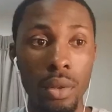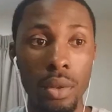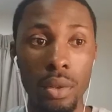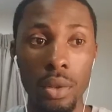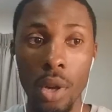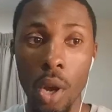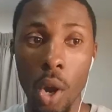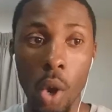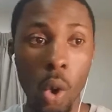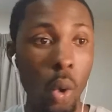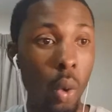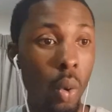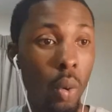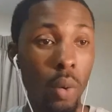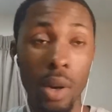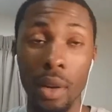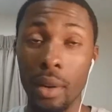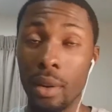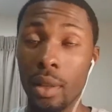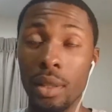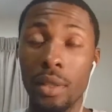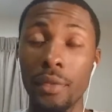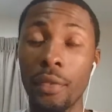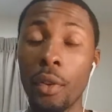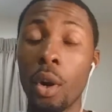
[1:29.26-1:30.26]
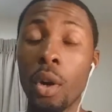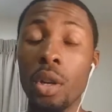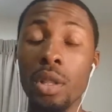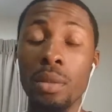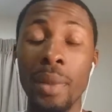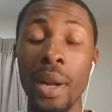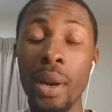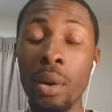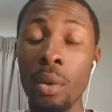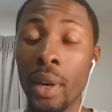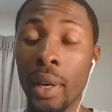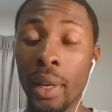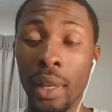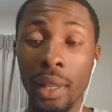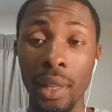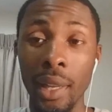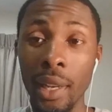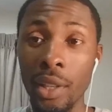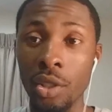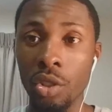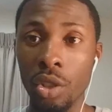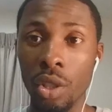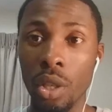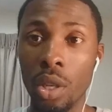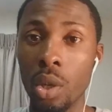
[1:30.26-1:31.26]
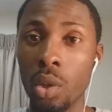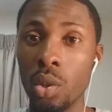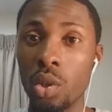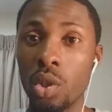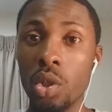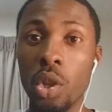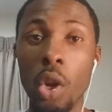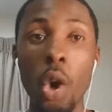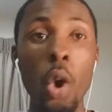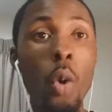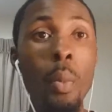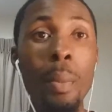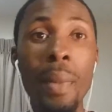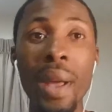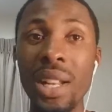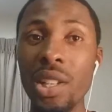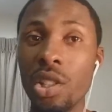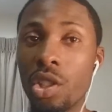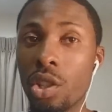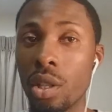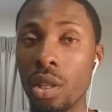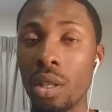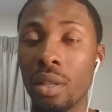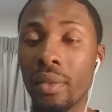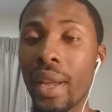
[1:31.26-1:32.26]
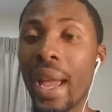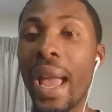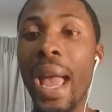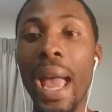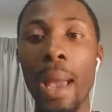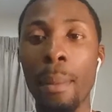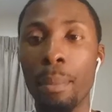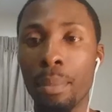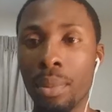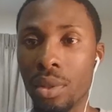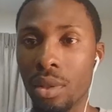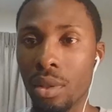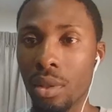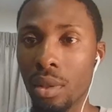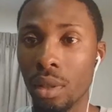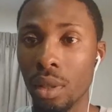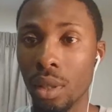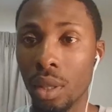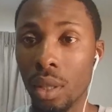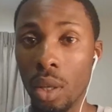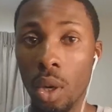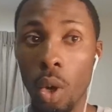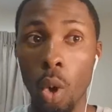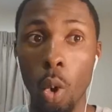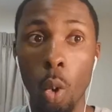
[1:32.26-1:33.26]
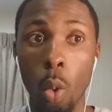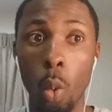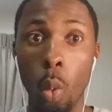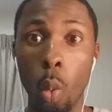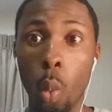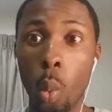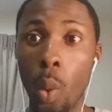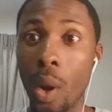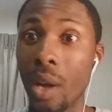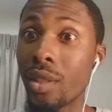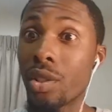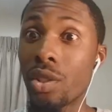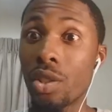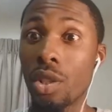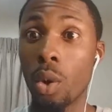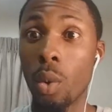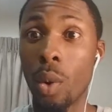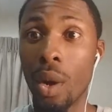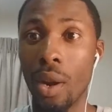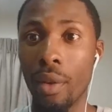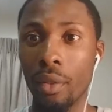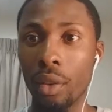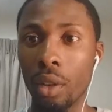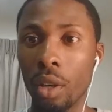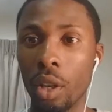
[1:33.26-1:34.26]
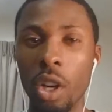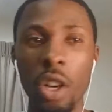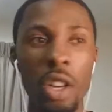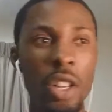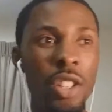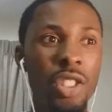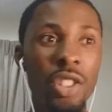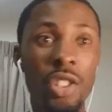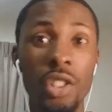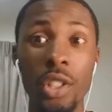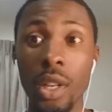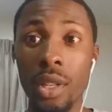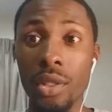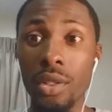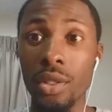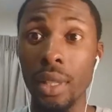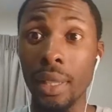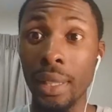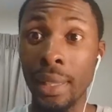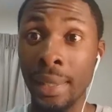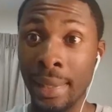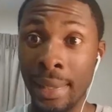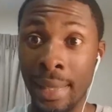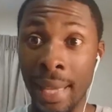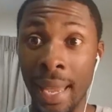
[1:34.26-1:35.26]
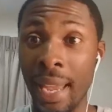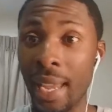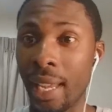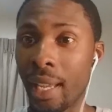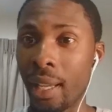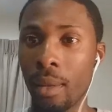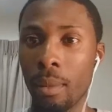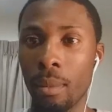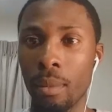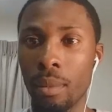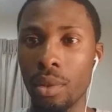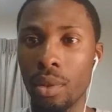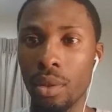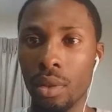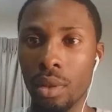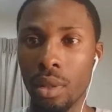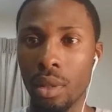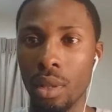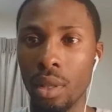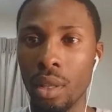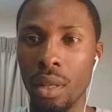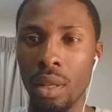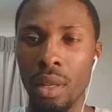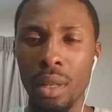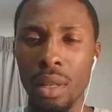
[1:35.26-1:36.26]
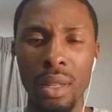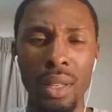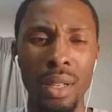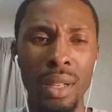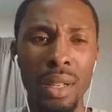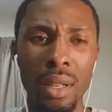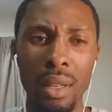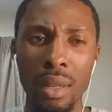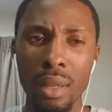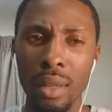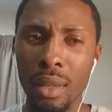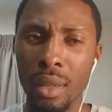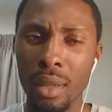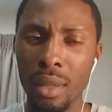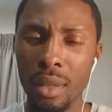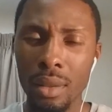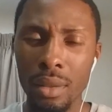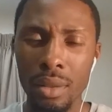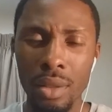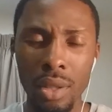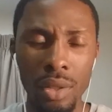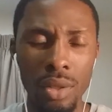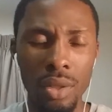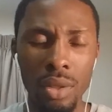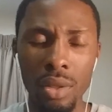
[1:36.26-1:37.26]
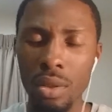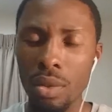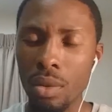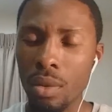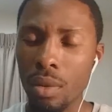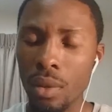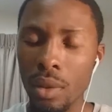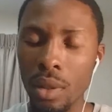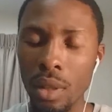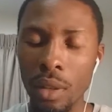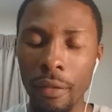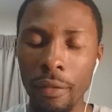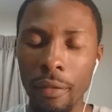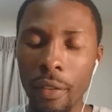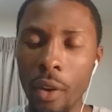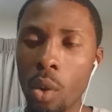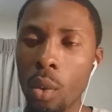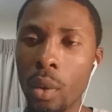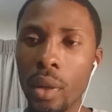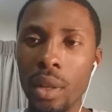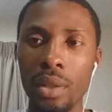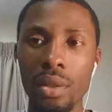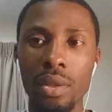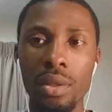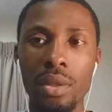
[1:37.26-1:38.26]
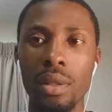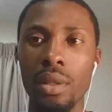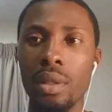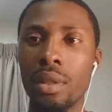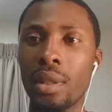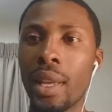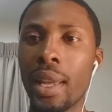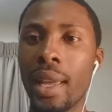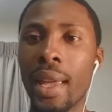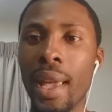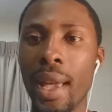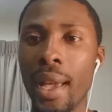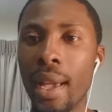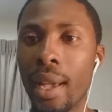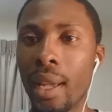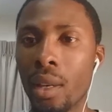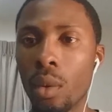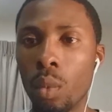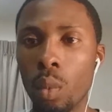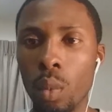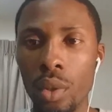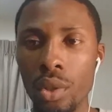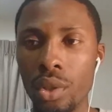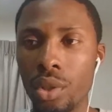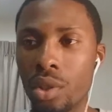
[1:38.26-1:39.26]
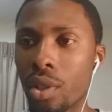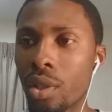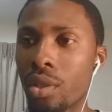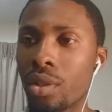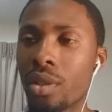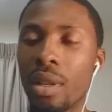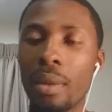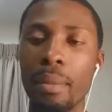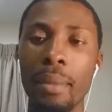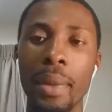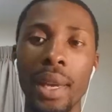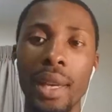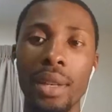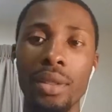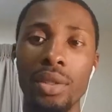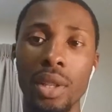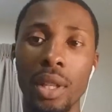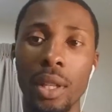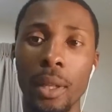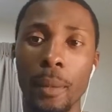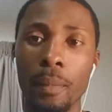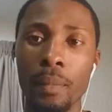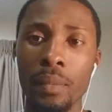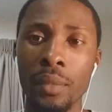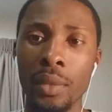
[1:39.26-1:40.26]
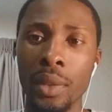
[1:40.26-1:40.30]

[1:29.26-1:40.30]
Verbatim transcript: No, as far as my recollection goes, no mention of apps whatsoever. Just games. Just the focus they had was just amazing.